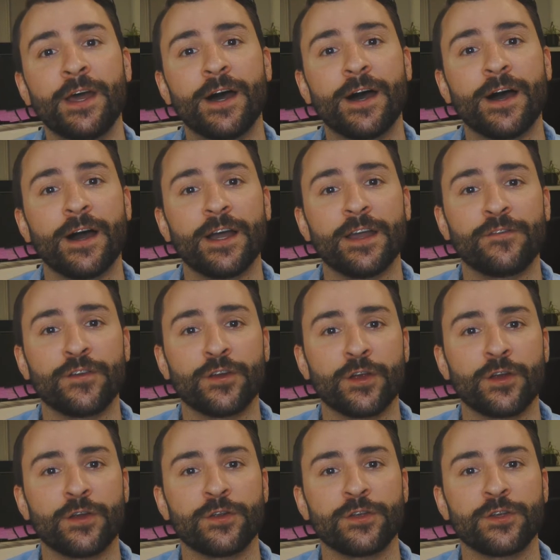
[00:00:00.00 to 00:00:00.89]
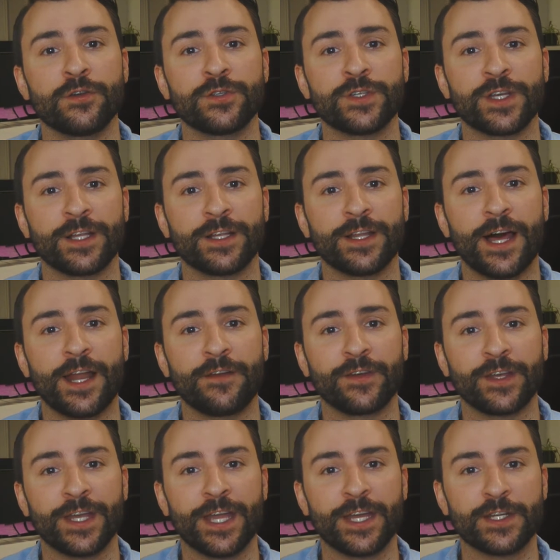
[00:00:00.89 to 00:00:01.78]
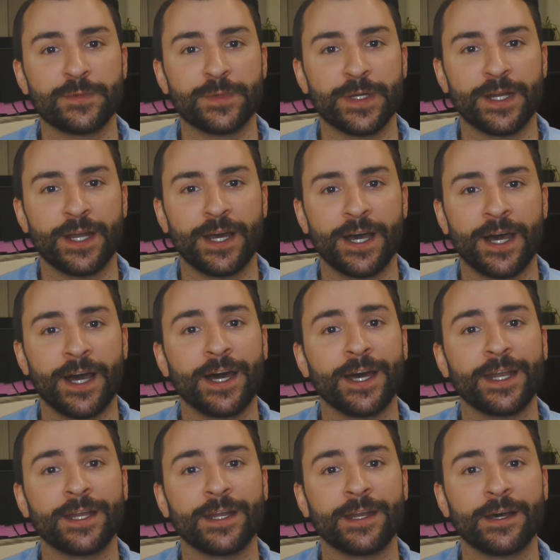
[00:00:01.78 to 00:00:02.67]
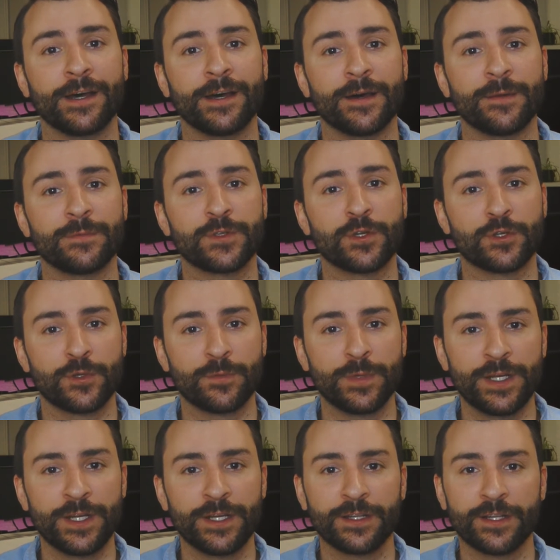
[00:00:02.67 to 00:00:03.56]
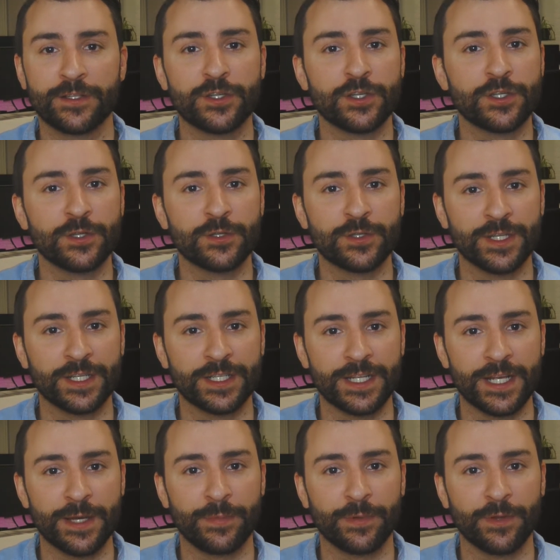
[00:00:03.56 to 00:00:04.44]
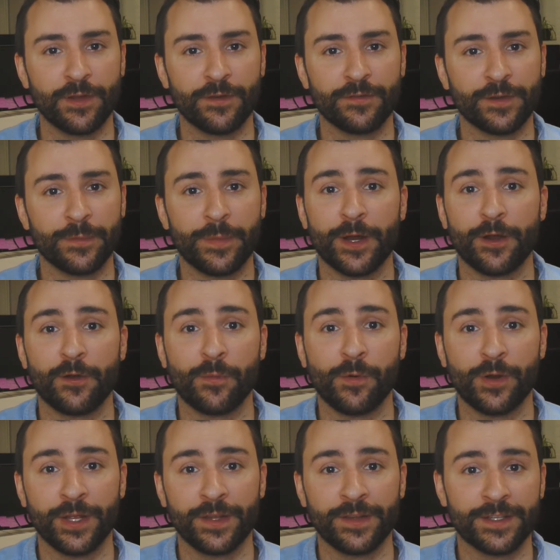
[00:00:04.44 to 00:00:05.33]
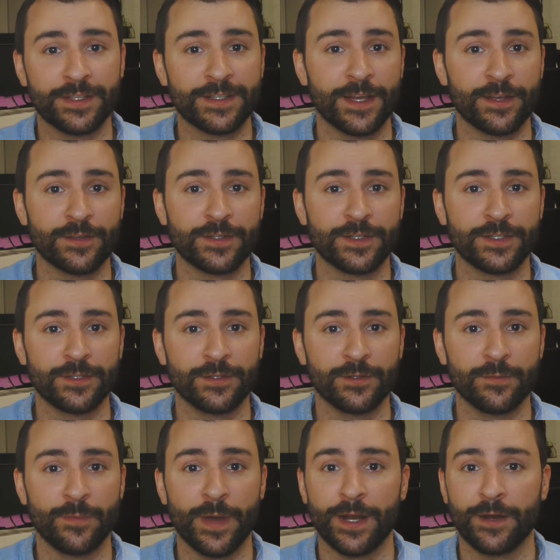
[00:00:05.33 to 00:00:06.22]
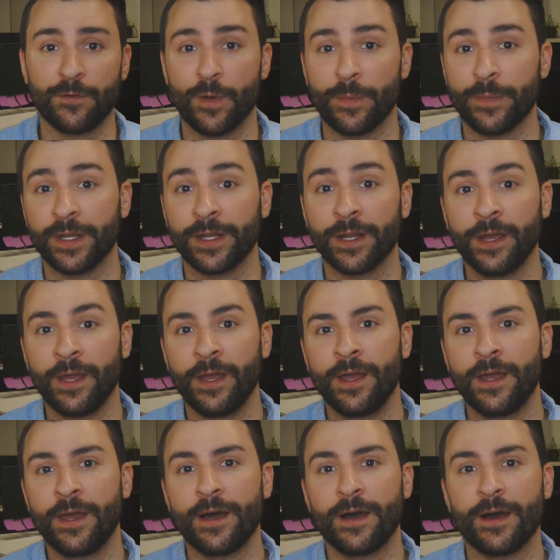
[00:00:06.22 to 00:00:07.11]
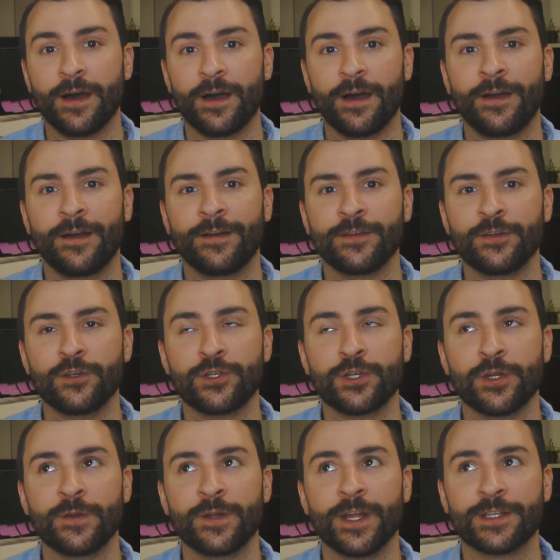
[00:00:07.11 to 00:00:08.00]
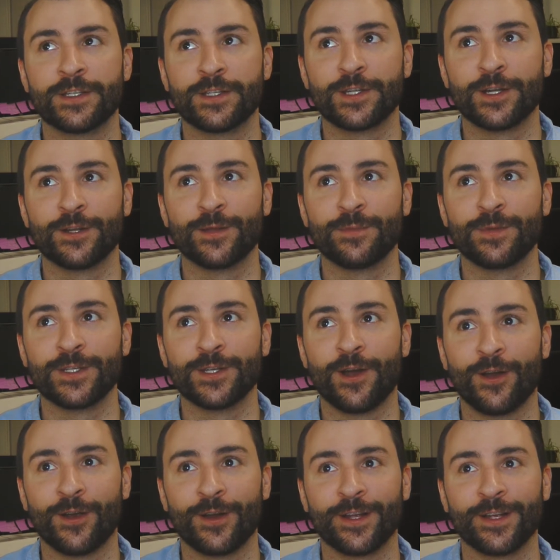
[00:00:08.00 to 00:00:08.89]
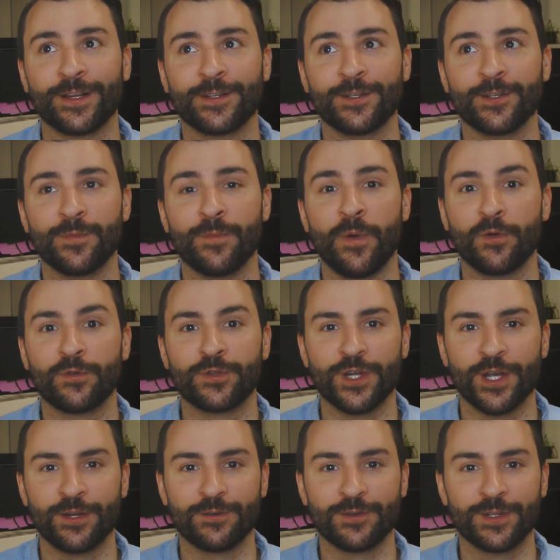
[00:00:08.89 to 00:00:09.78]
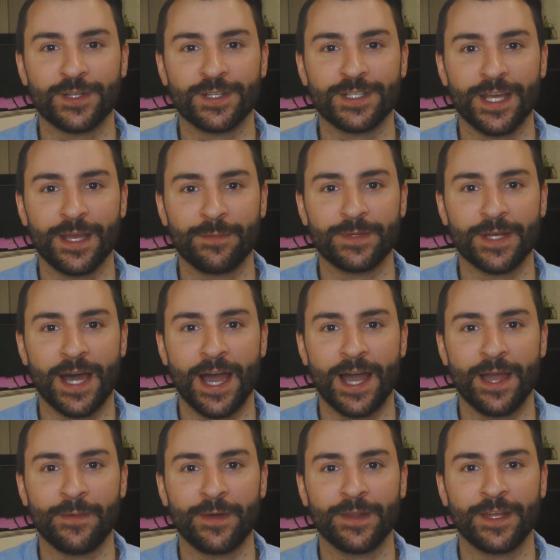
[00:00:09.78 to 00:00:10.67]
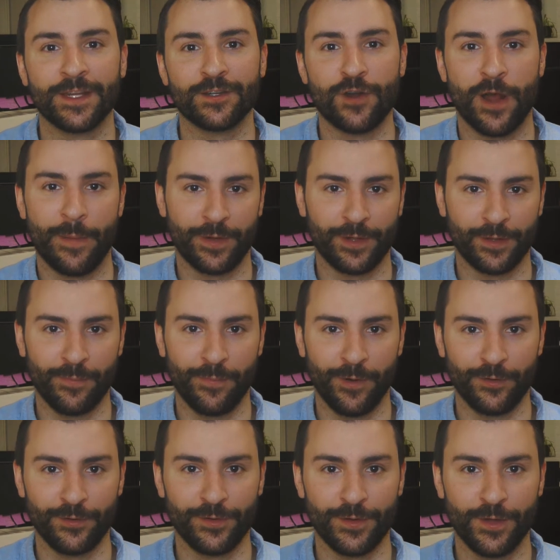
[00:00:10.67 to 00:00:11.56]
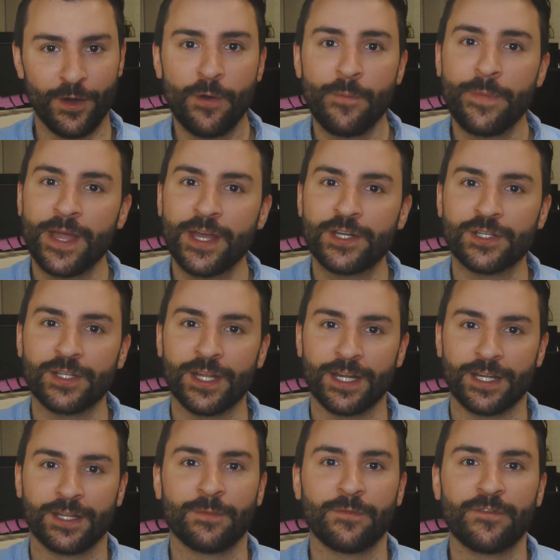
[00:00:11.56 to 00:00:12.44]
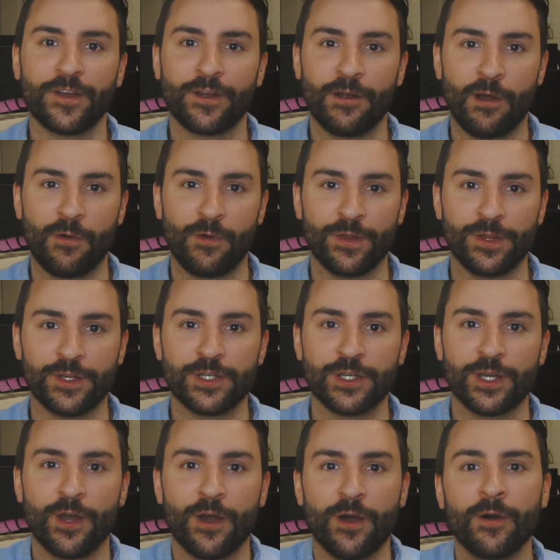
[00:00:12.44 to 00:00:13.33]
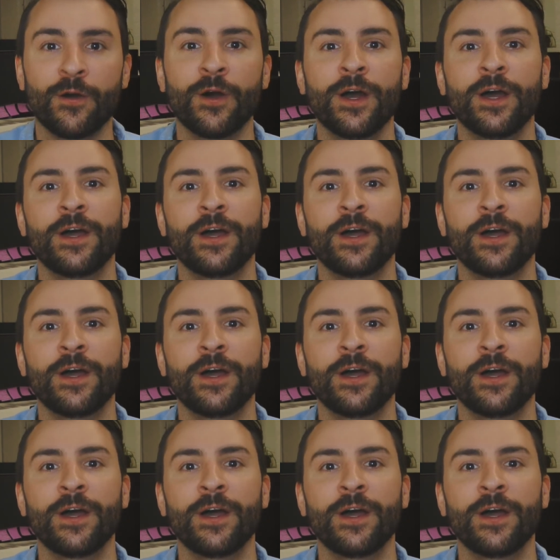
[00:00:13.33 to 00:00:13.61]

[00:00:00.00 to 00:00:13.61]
If you're using a lot of engagement on social media, let's just use an example of an apparel brand that sells to men and women. You shouldn't necessarily be targeting to both genders at the same time and then dropping them both to the homepage and letting them figure out where they should go.